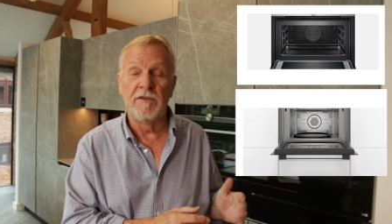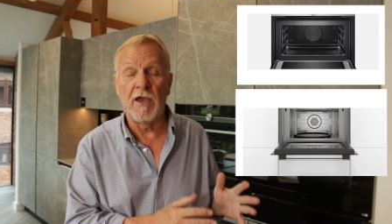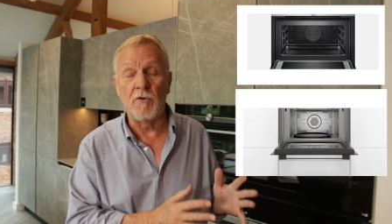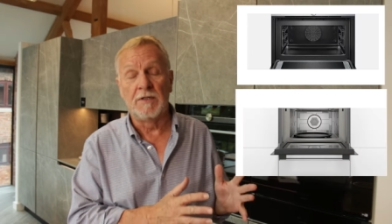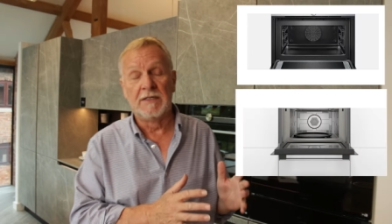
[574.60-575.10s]

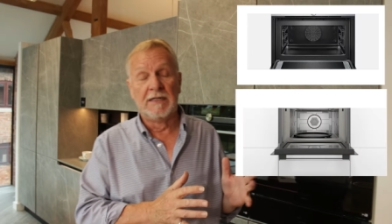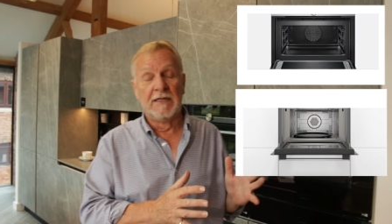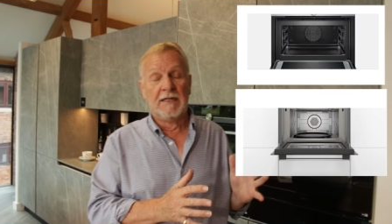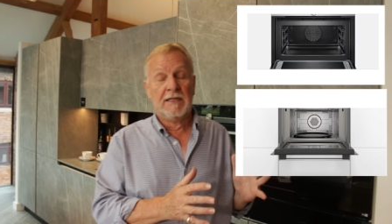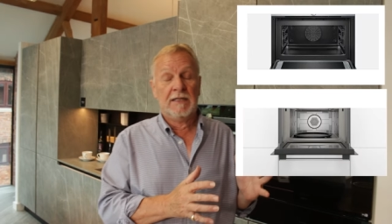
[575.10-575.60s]
Now
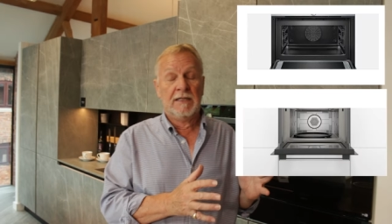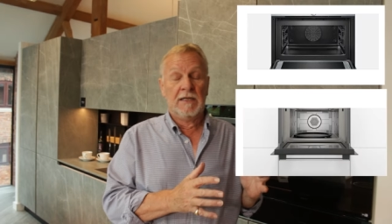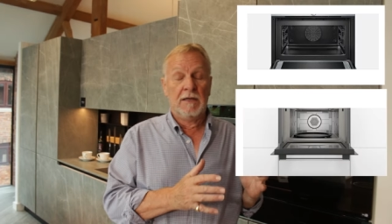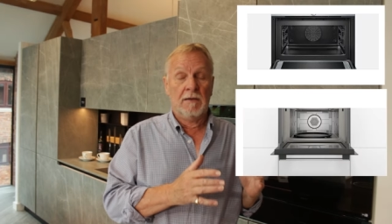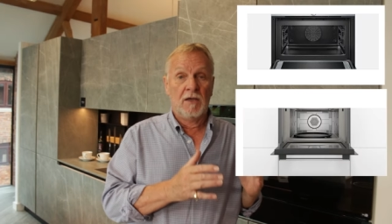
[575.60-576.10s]

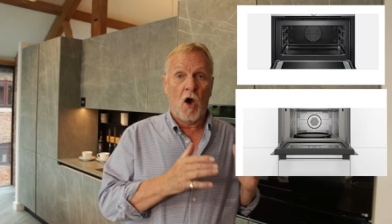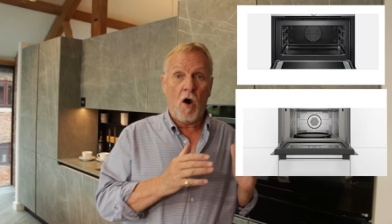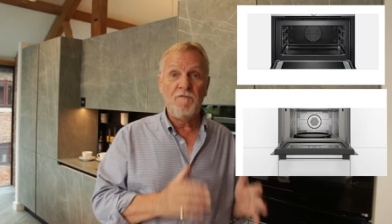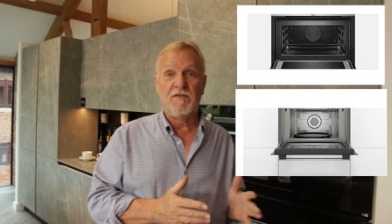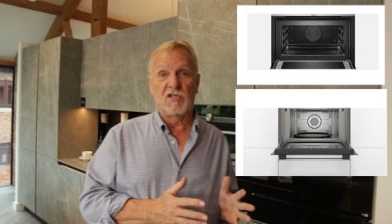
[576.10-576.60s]

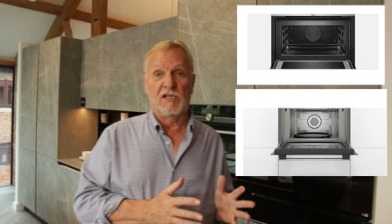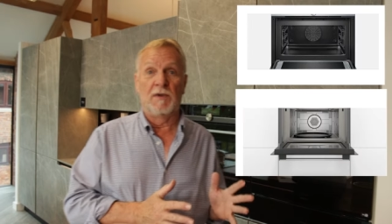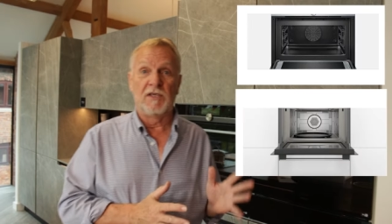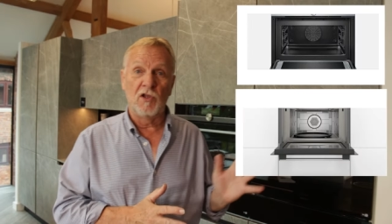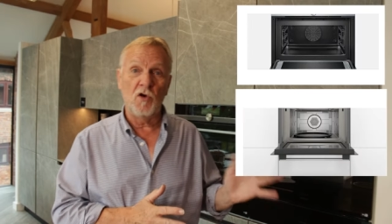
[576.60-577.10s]
obviously
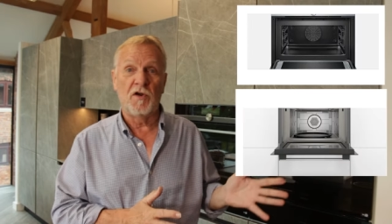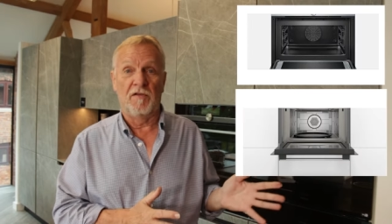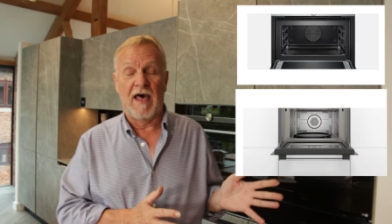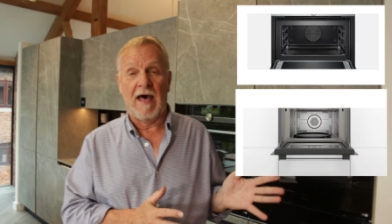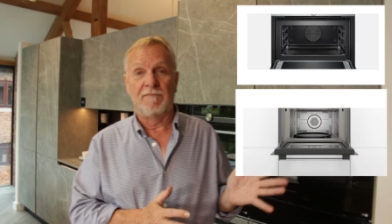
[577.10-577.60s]
when you look
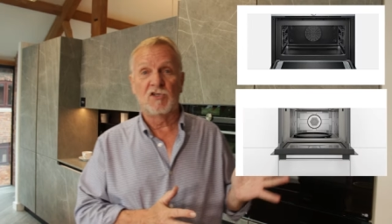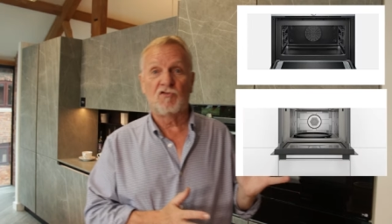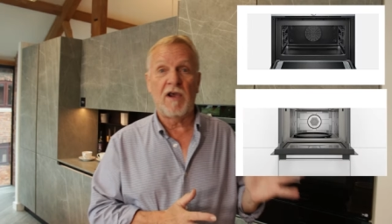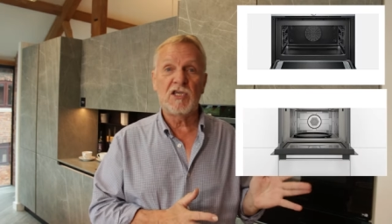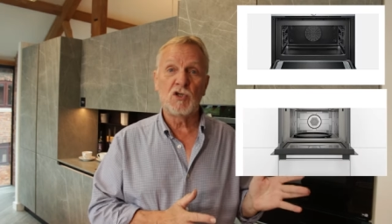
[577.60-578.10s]
at that
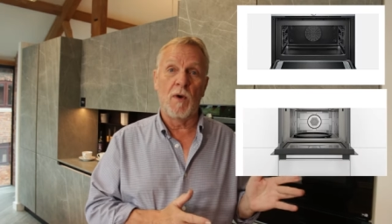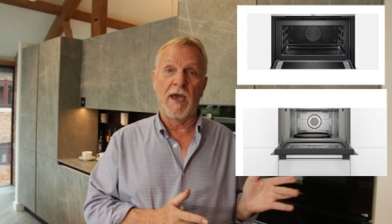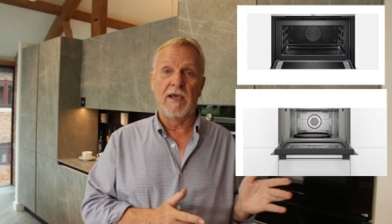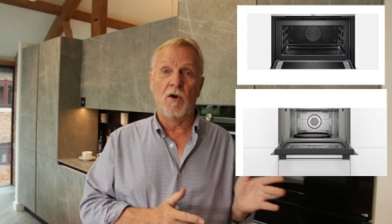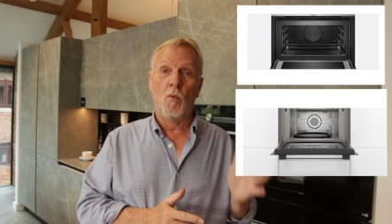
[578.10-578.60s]
straight
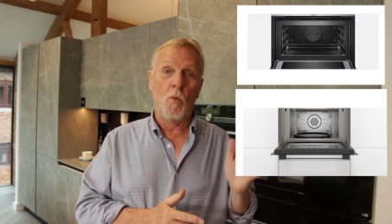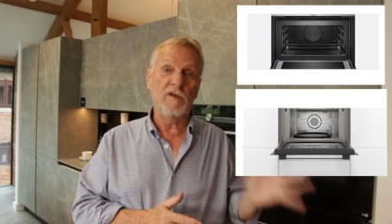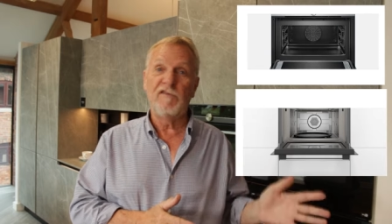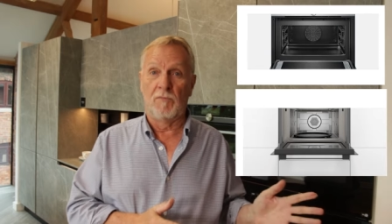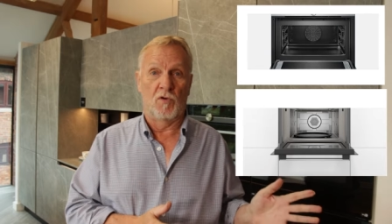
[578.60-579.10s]
away
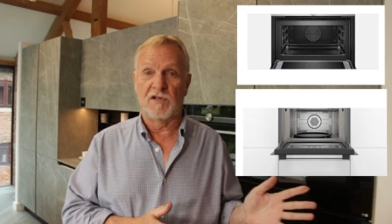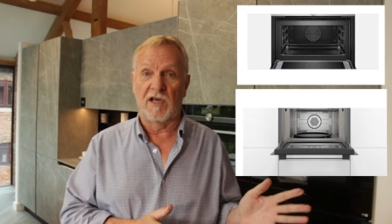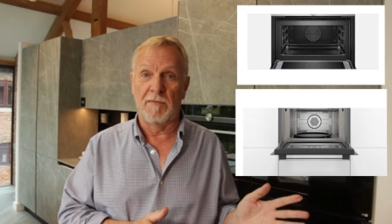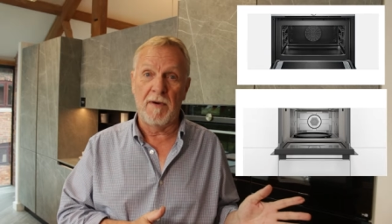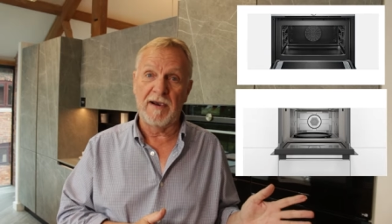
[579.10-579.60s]
one of them looks
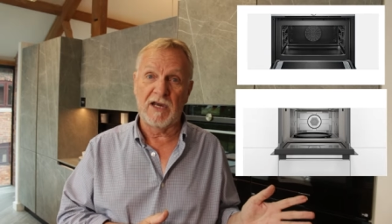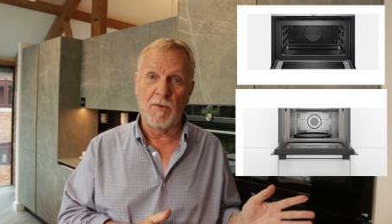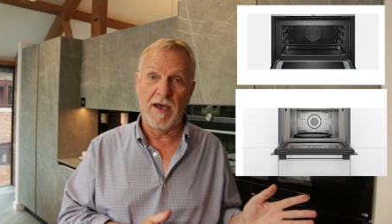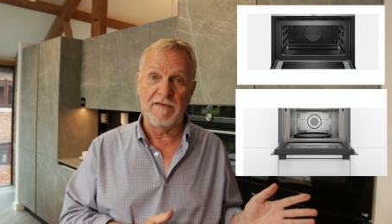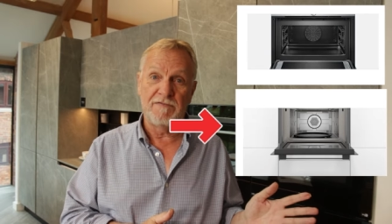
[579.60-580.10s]
like a
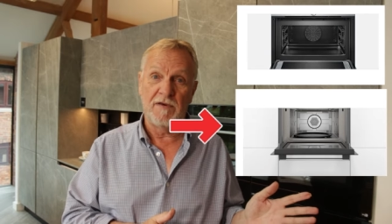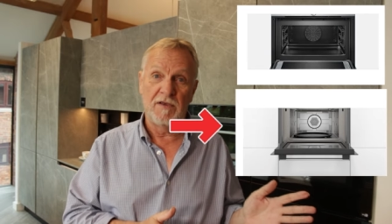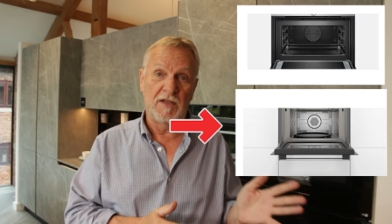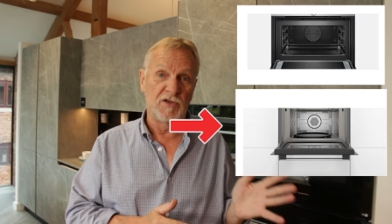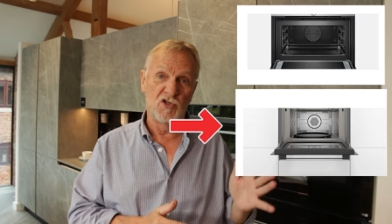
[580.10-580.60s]
microwave
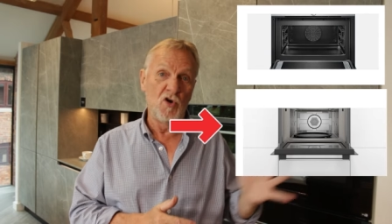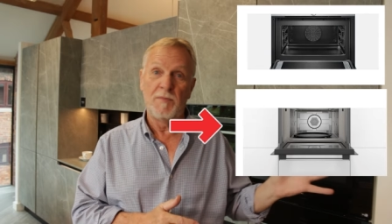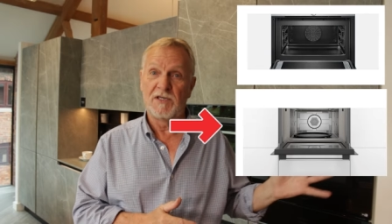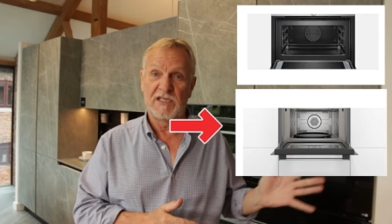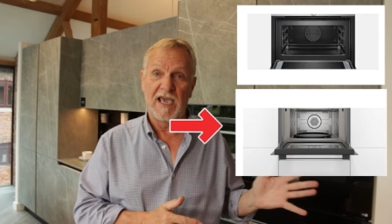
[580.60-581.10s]
there's no
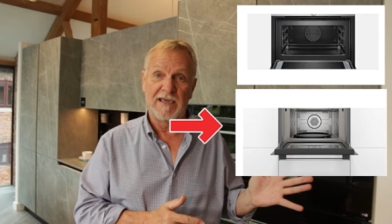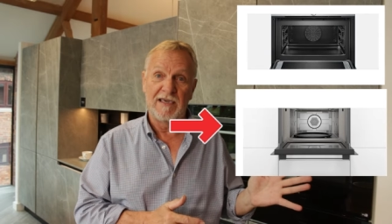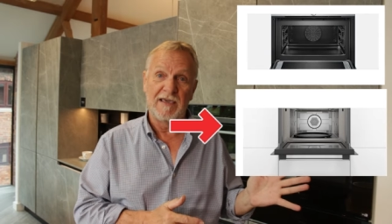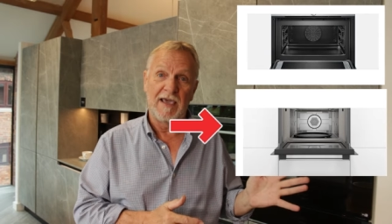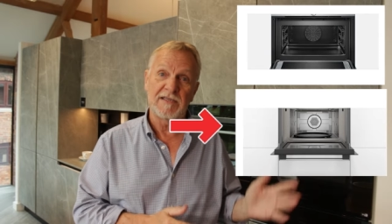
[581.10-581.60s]

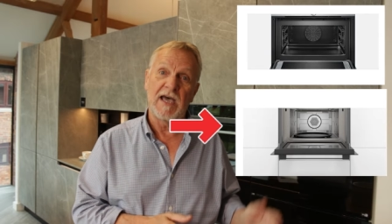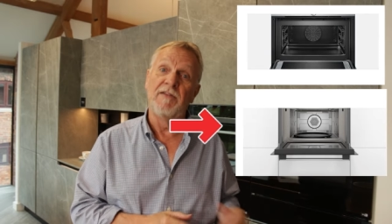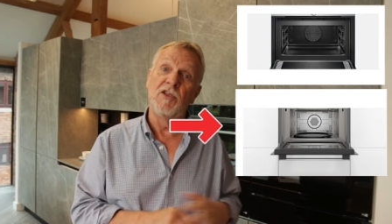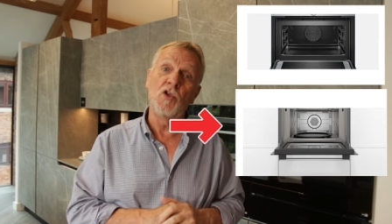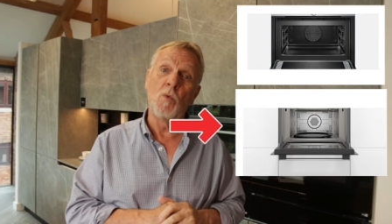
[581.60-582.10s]
mistaking it
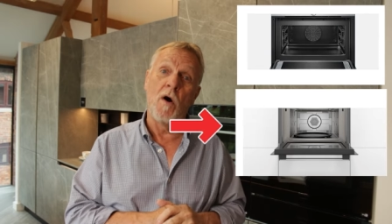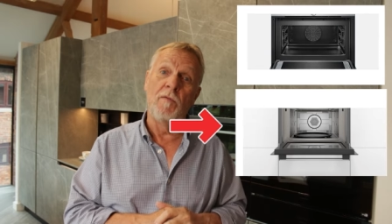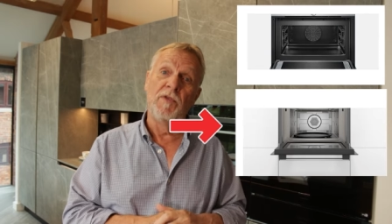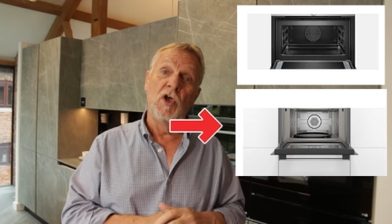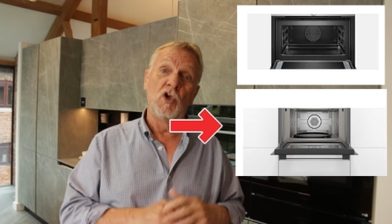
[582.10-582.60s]
and the other one